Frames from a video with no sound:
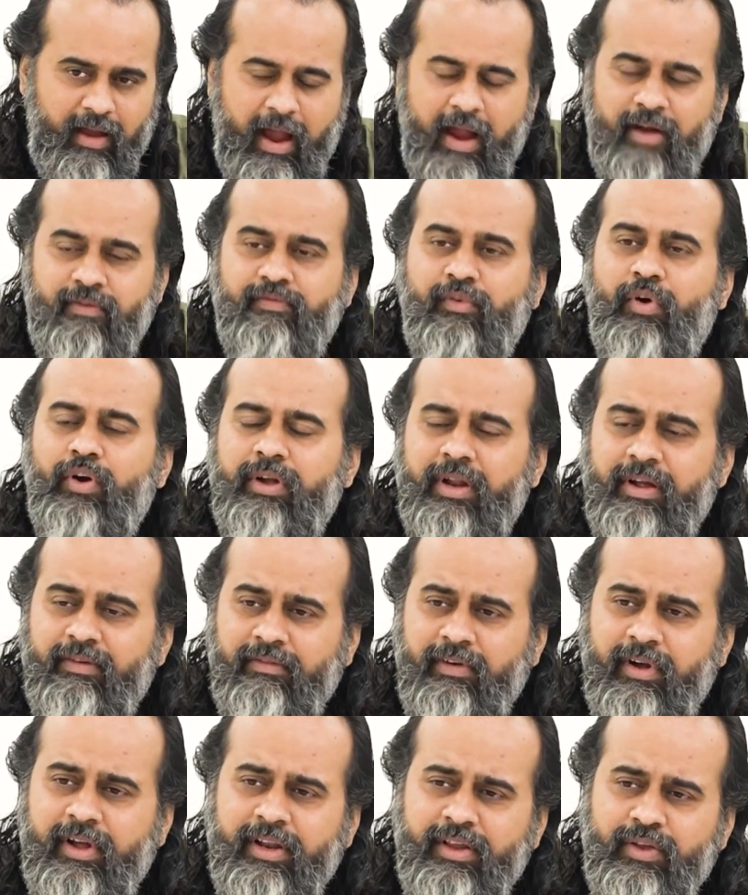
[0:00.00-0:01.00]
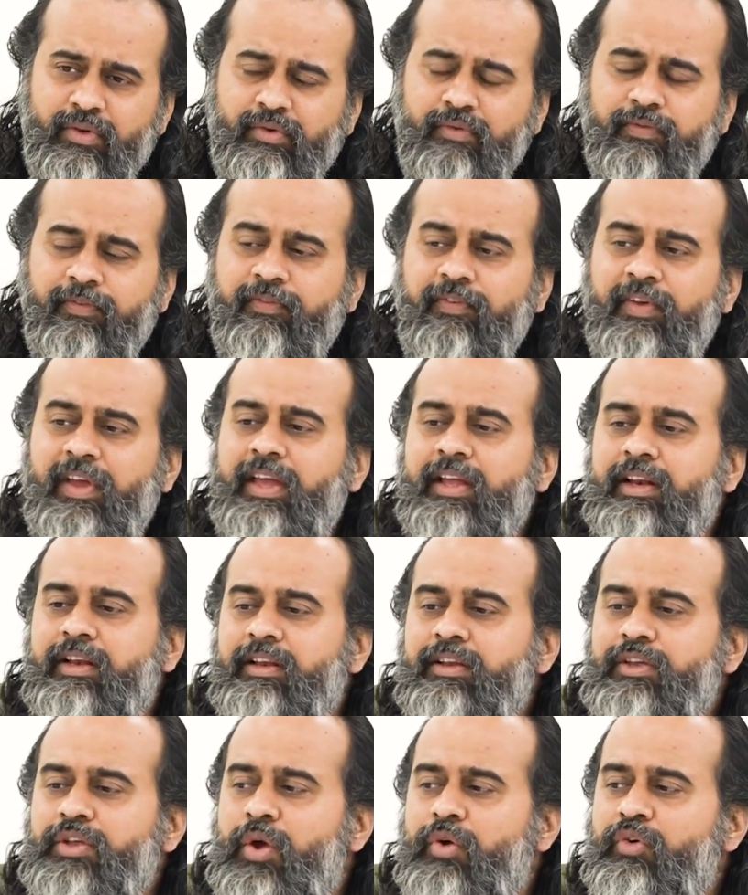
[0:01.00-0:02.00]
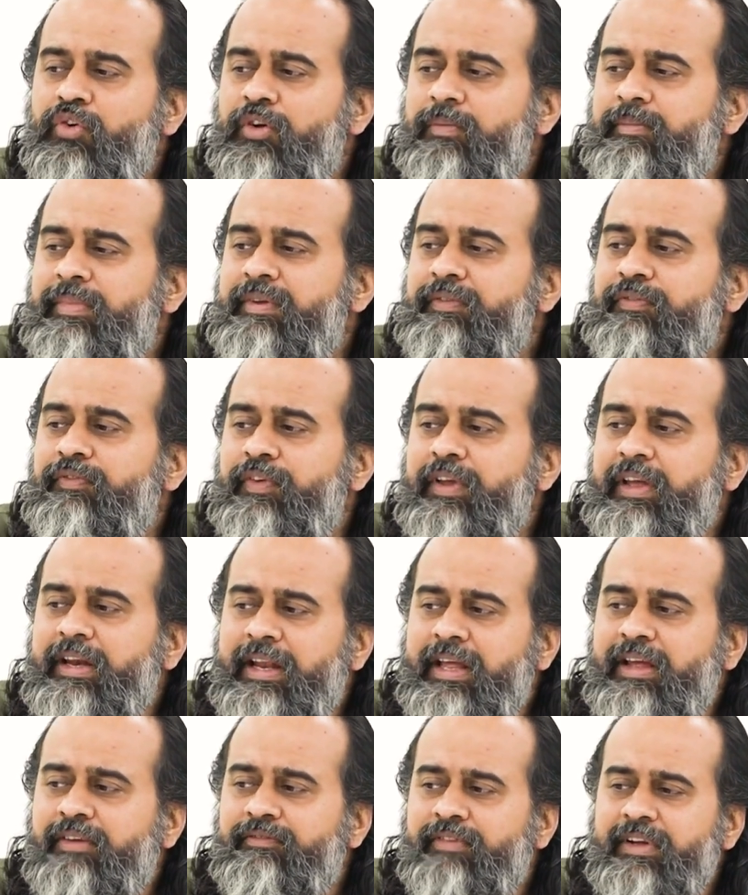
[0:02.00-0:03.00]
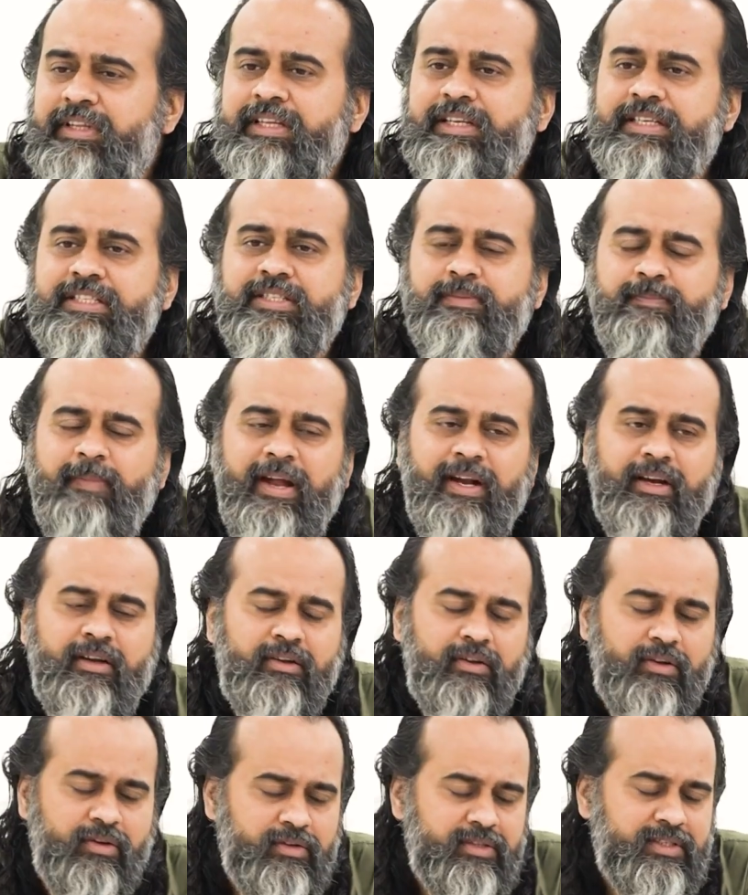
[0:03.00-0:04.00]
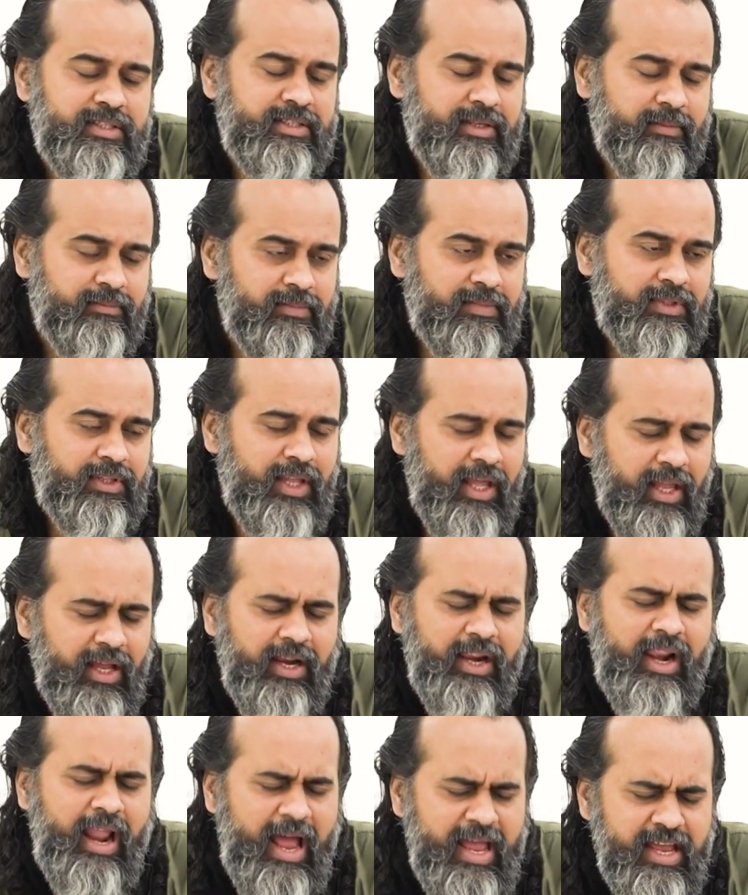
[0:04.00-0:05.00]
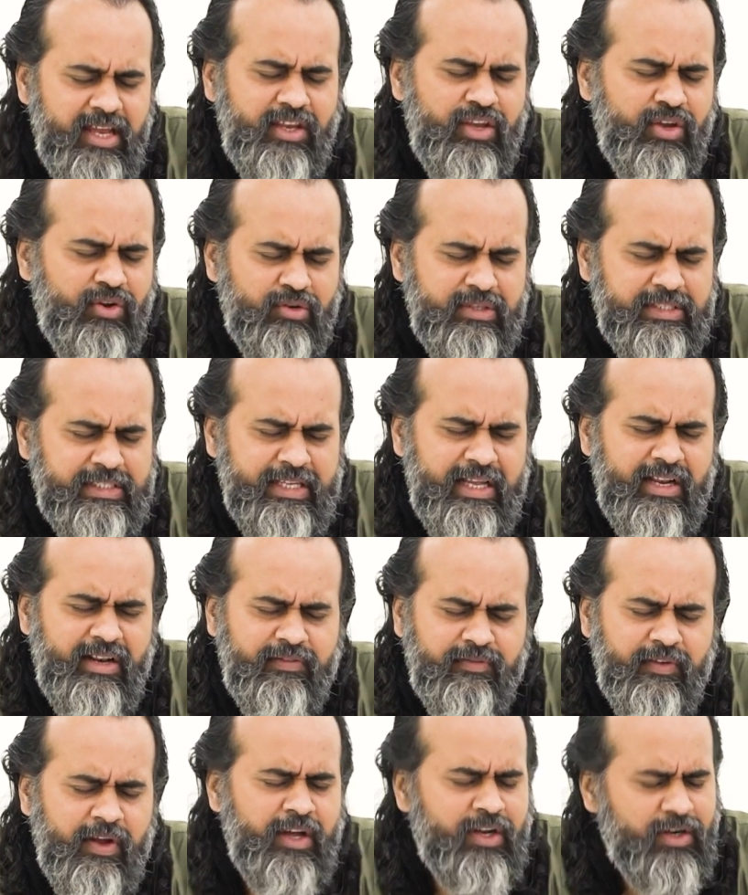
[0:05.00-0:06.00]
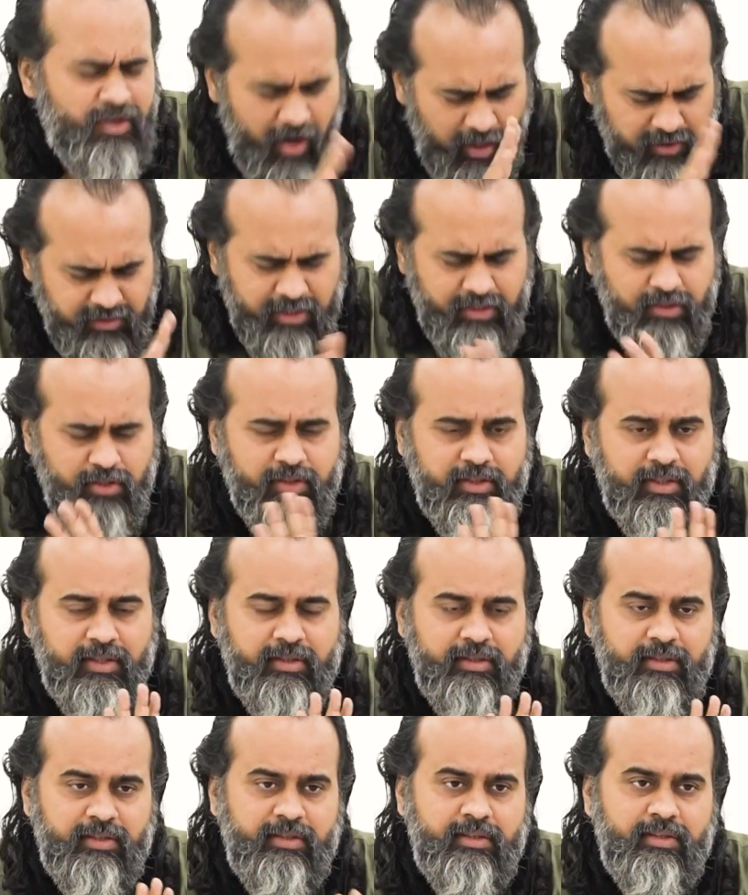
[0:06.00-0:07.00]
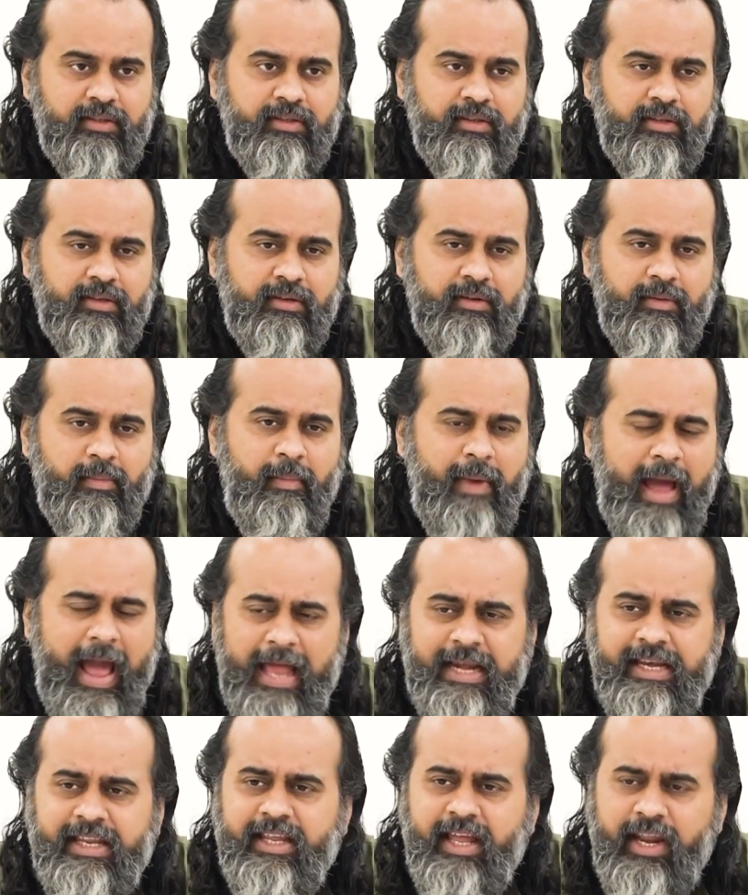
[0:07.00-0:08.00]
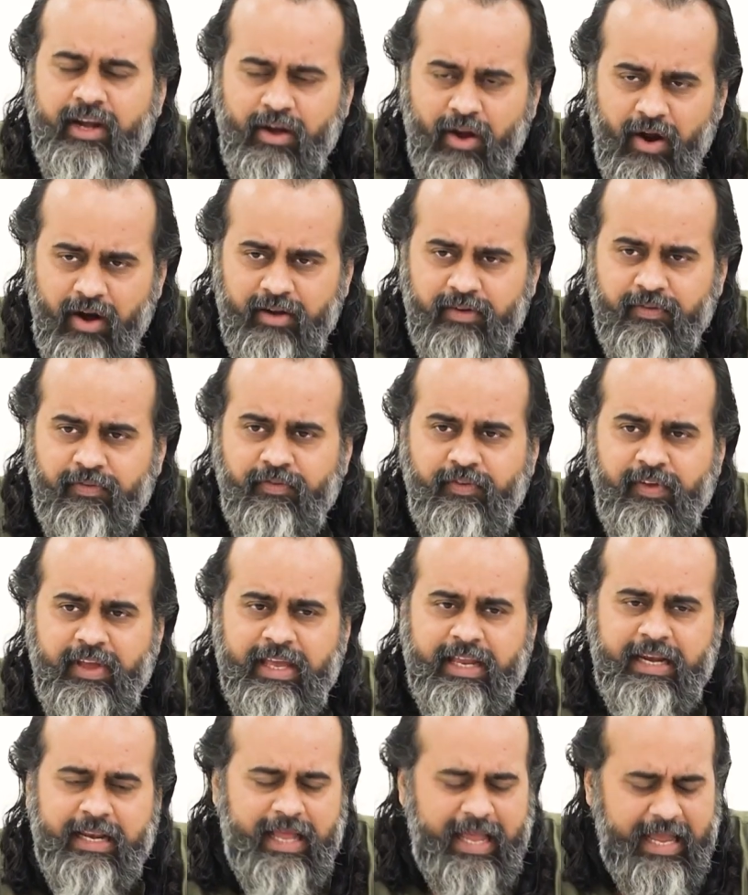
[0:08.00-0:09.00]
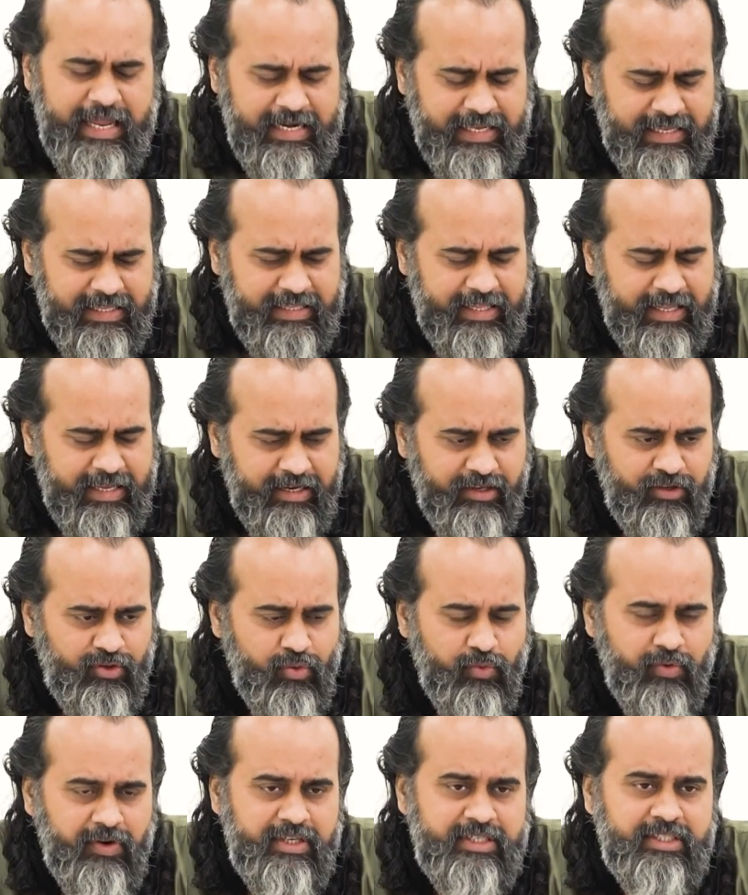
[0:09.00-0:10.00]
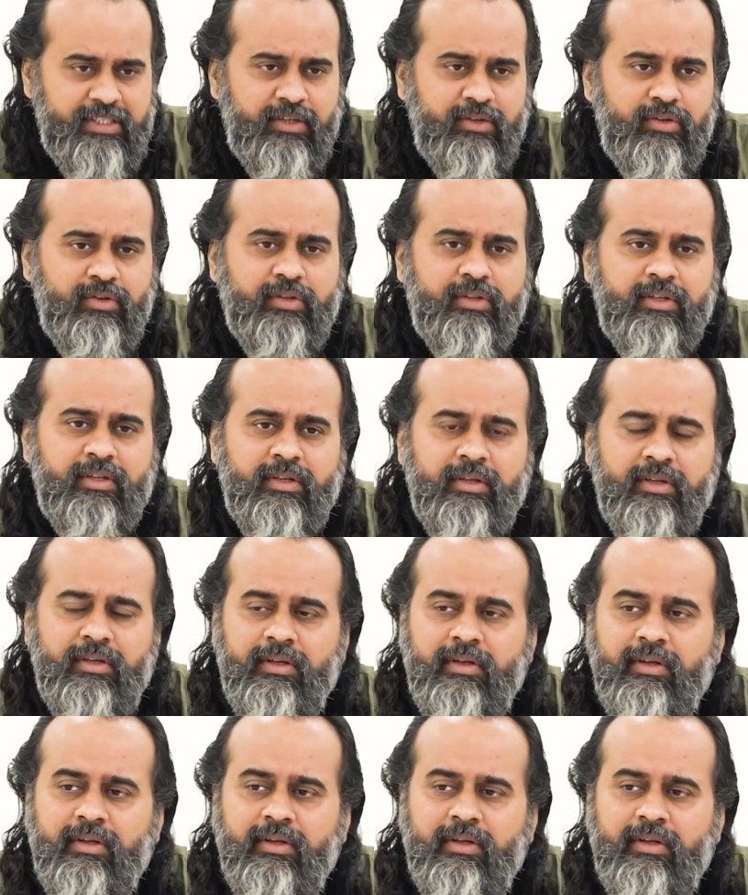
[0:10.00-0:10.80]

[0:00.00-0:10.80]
And whatever you feel, you would be feeling with respect to something like yourself, not the truth. Man cannot feel anything towards the truth.